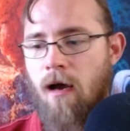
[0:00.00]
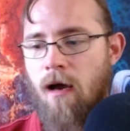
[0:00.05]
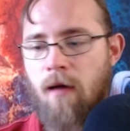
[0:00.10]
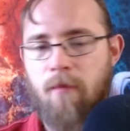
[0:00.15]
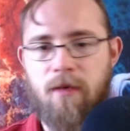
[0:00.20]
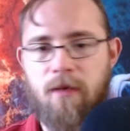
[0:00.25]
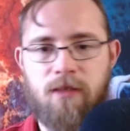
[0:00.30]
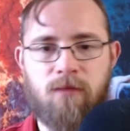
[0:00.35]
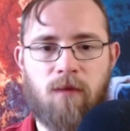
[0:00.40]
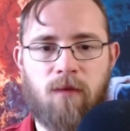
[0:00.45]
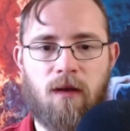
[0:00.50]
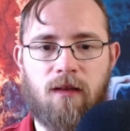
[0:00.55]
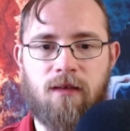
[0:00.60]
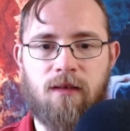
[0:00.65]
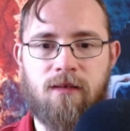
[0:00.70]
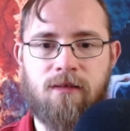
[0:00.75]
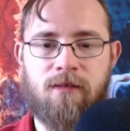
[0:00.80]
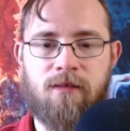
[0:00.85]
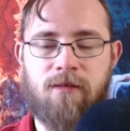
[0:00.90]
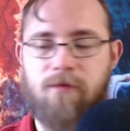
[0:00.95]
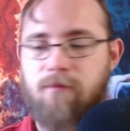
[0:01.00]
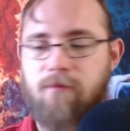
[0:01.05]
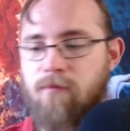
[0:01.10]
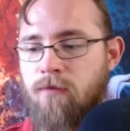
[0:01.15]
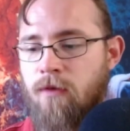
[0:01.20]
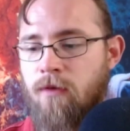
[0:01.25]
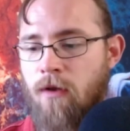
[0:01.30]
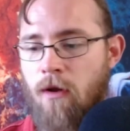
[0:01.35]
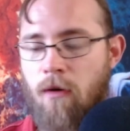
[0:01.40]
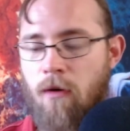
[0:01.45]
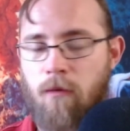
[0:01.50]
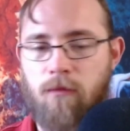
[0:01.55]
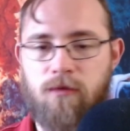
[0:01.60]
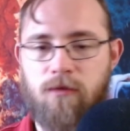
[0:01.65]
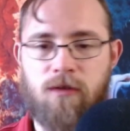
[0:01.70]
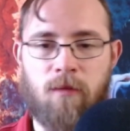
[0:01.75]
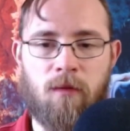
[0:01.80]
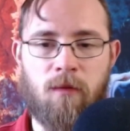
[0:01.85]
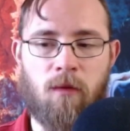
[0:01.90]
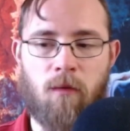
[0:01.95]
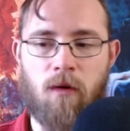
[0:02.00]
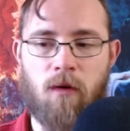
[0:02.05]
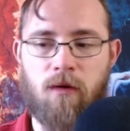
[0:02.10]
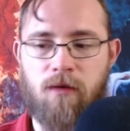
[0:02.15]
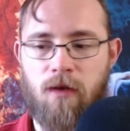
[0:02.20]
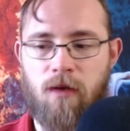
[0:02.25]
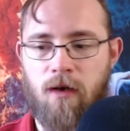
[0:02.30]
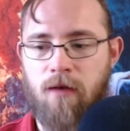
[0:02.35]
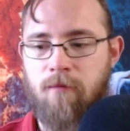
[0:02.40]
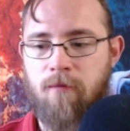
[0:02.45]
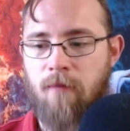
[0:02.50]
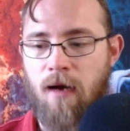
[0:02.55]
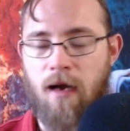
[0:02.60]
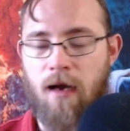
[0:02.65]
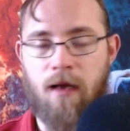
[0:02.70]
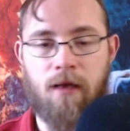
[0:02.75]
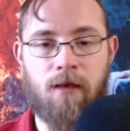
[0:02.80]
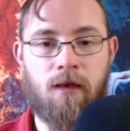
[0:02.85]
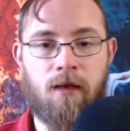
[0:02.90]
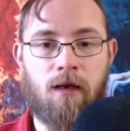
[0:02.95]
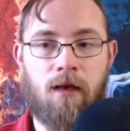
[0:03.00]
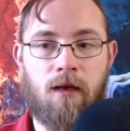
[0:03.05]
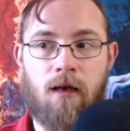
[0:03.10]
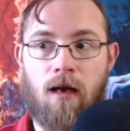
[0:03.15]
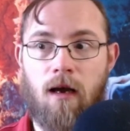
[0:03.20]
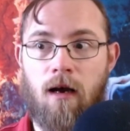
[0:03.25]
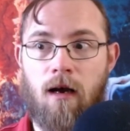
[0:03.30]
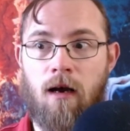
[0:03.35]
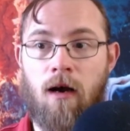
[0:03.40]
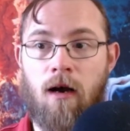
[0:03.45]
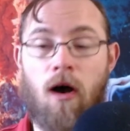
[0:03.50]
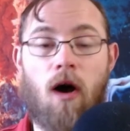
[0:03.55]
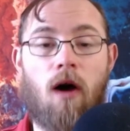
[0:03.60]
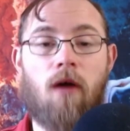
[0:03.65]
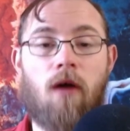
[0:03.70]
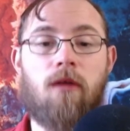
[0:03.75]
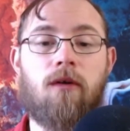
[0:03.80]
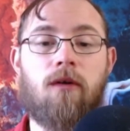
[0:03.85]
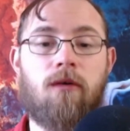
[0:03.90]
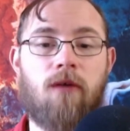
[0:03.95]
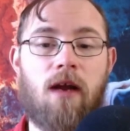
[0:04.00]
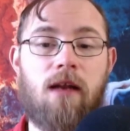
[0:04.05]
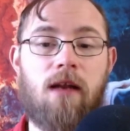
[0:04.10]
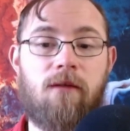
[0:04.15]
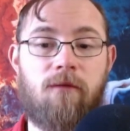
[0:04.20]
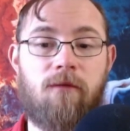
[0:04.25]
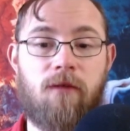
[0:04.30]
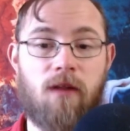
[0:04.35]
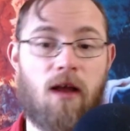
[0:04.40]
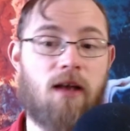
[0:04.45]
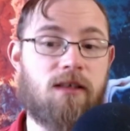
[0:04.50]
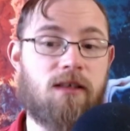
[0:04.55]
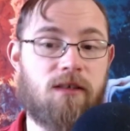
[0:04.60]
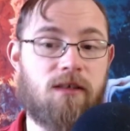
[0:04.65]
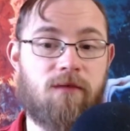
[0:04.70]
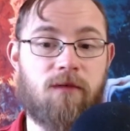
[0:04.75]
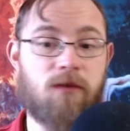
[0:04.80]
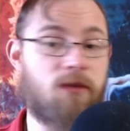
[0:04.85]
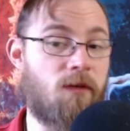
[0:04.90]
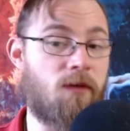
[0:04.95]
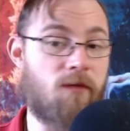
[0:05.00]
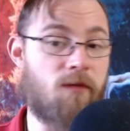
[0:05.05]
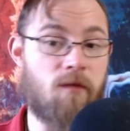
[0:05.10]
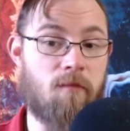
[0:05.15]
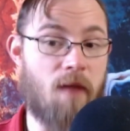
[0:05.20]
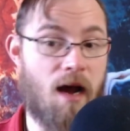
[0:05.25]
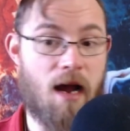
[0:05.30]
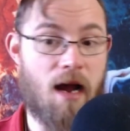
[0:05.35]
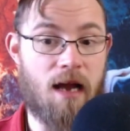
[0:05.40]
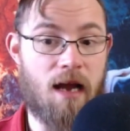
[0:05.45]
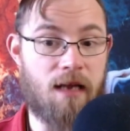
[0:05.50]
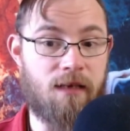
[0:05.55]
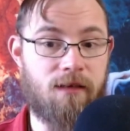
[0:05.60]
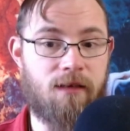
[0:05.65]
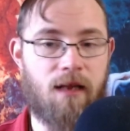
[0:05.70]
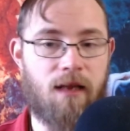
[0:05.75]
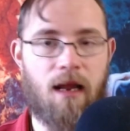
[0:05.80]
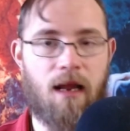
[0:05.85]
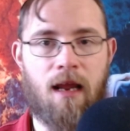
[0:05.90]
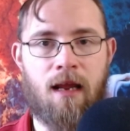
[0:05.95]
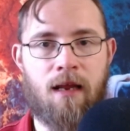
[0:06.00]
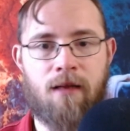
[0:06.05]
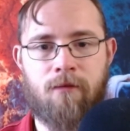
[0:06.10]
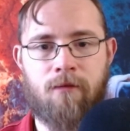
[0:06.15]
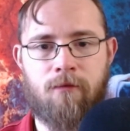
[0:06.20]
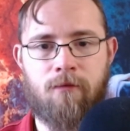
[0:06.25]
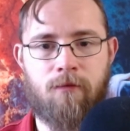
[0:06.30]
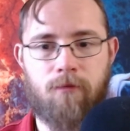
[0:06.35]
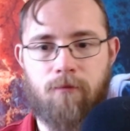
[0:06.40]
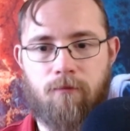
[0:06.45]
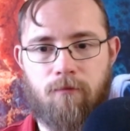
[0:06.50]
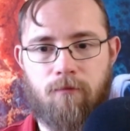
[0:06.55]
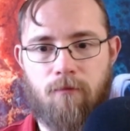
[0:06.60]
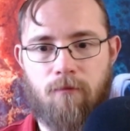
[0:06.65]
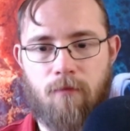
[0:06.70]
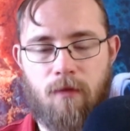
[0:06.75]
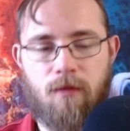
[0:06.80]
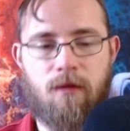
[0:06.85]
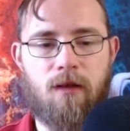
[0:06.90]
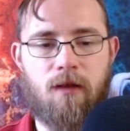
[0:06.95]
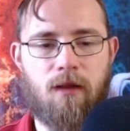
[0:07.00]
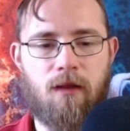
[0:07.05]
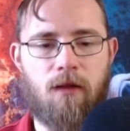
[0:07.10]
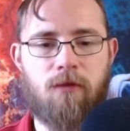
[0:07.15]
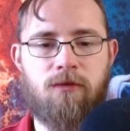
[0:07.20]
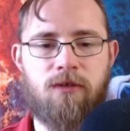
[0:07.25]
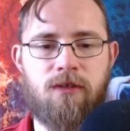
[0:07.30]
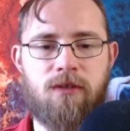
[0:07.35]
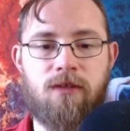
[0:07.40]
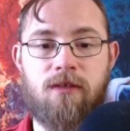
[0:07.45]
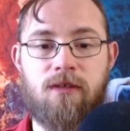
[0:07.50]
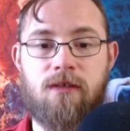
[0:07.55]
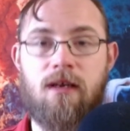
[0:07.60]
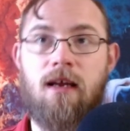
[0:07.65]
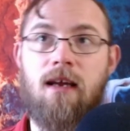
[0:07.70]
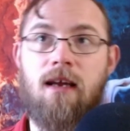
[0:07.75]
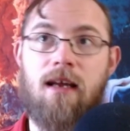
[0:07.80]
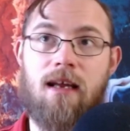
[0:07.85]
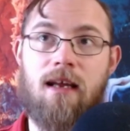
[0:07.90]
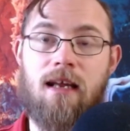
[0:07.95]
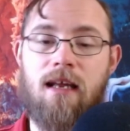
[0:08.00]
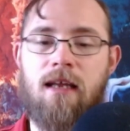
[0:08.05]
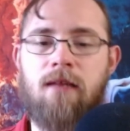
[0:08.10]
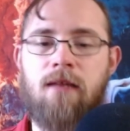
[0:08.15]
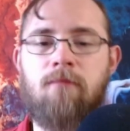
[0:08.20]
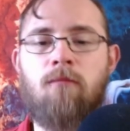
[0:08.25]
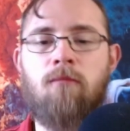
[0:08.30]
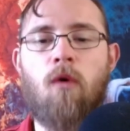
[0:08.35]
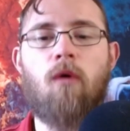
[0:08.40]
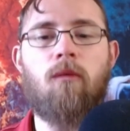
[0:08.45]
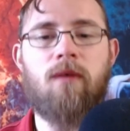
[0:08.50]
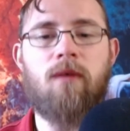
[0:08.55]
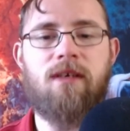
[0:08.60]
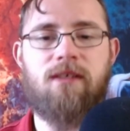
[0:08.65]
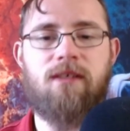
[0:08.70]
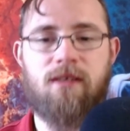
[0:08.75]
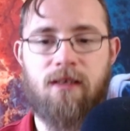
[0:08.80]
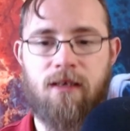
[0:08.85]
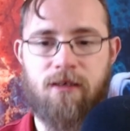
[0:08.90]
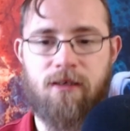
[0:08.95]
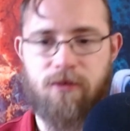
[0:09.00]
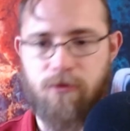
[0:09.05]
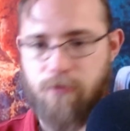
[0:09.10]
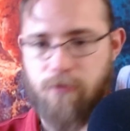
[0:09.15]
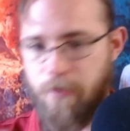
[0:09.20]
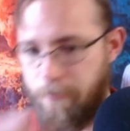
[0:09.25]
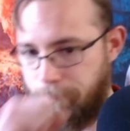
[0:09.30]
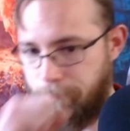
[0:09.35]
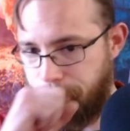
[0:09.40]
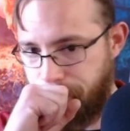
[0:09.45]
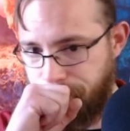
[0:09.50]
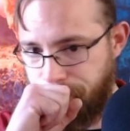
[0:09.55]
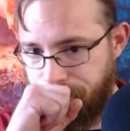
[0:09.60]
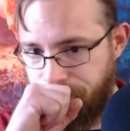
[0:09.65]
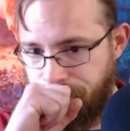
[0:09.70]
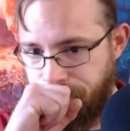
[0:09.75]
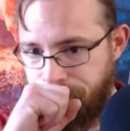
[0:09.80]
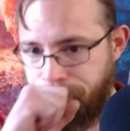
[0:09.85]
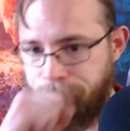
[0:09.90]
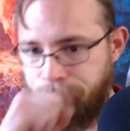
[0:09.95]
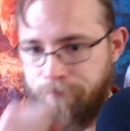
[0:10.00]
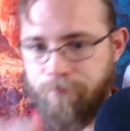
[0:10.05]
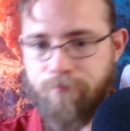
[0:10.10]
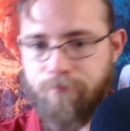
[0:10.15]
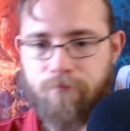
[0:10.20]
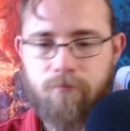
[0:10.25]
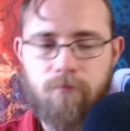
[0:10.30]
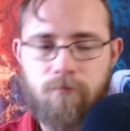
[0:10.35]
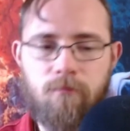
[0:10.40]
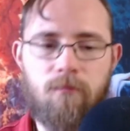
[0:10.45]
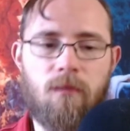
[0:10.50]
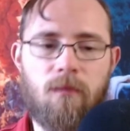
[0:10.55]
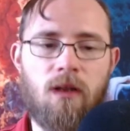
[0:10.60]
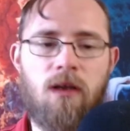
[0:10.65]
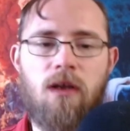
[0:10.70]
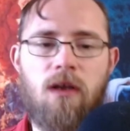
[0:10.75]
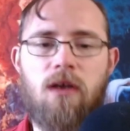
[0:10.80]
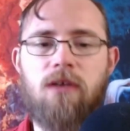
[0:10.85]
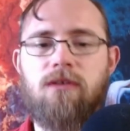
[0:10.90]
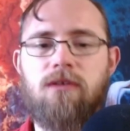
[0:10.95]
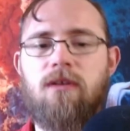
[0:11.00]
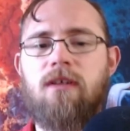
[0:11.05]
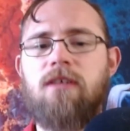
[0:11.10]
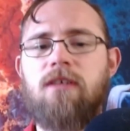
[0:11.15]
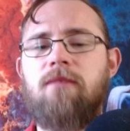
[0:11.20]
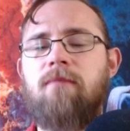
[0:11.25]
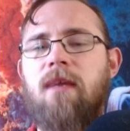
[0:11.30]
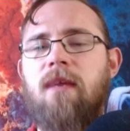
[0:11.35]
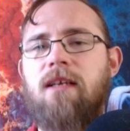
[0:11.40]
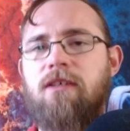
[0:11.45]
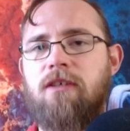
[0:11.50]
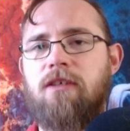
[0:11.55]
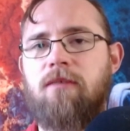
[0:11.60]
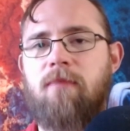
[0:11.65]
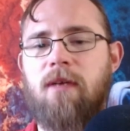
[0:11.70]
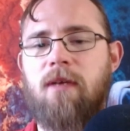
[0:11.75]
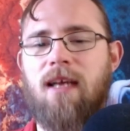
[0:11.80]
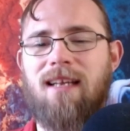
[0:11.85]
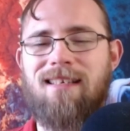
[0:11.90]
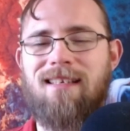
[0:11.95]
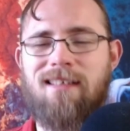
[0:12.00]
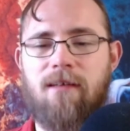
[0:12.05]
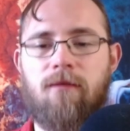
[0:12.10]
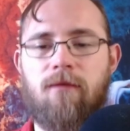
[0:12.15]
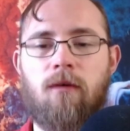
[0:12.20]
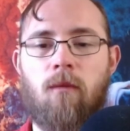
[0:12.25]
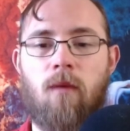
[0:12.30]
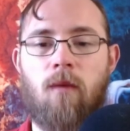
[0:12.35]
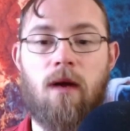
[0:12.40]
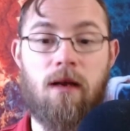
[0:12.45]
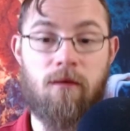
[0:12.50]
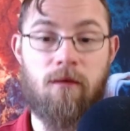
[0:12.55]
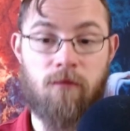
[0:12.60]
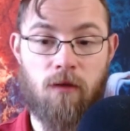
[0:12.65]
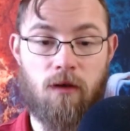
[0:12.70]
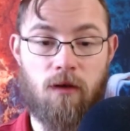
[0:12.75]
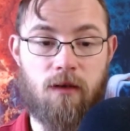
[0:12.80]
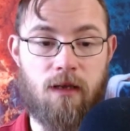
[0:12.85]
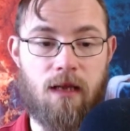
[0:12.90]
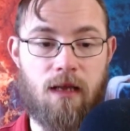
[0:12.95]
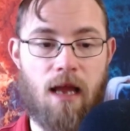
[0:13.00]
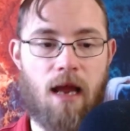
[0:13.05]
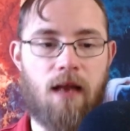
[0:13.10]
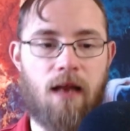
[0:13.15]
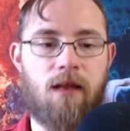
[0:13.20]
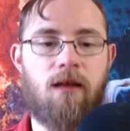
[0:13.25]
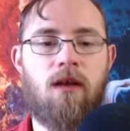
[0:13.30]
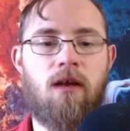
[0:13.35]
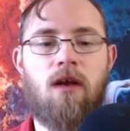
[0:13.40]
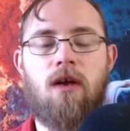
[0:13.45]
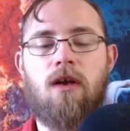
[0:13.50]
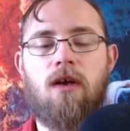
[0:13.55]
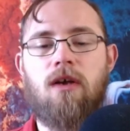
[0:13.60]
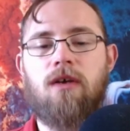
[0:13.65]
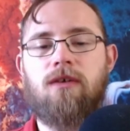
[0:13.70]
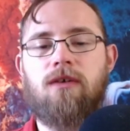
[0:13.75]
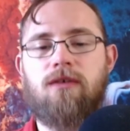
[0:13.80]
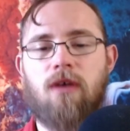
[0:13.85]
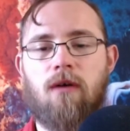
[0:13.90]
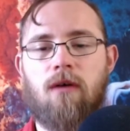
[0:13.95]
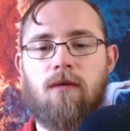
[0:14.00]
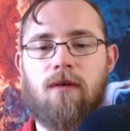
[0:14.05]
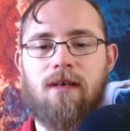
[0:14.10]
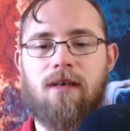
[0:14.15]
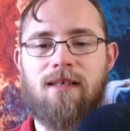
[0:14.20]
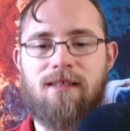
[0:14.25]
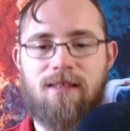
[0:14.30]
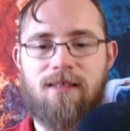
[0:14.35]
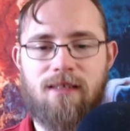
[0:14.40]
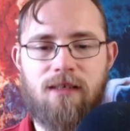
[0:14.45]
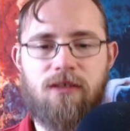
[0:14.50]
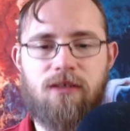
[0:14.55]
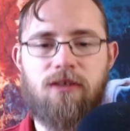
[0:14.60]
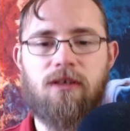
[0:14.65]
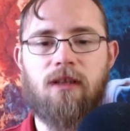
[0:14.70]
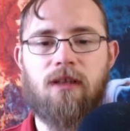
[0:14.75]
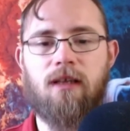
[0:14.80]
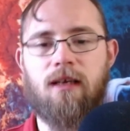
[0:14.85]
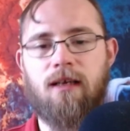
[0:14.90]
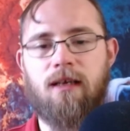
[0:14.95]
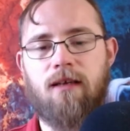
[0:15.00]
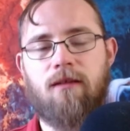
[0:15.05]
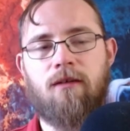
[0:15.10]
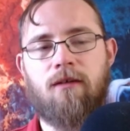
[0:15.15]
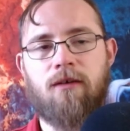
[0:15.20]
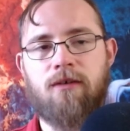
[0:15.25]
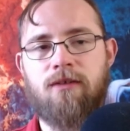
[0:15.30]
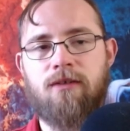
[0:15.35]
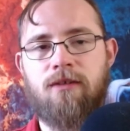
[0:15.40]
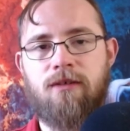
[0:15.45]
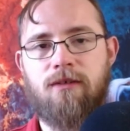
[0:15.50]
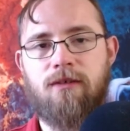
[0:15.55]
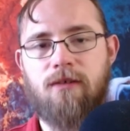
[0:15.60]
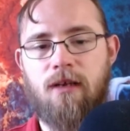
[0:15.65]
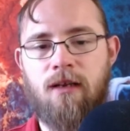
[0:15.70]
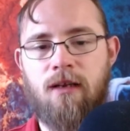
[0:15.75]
as well as, you know, some of the work done by other great philosophers of the mind and theologians in more recent history. So this may just be a different way of looking at it. So essentially, there's an